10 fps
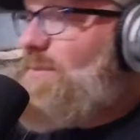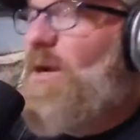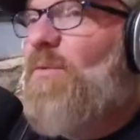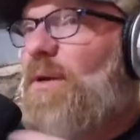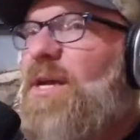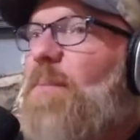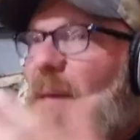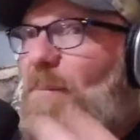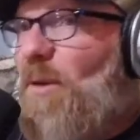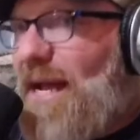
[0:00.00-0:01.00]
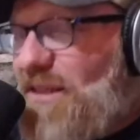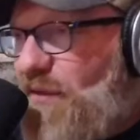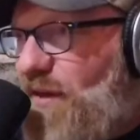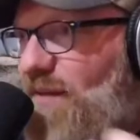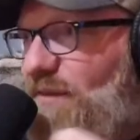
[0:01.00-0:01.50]
what people like to
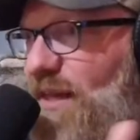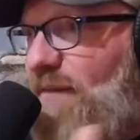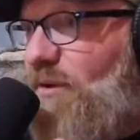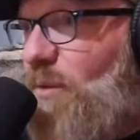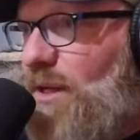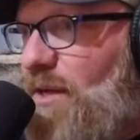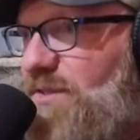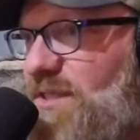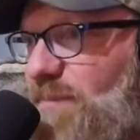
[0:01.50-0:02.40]
think, that everyone else is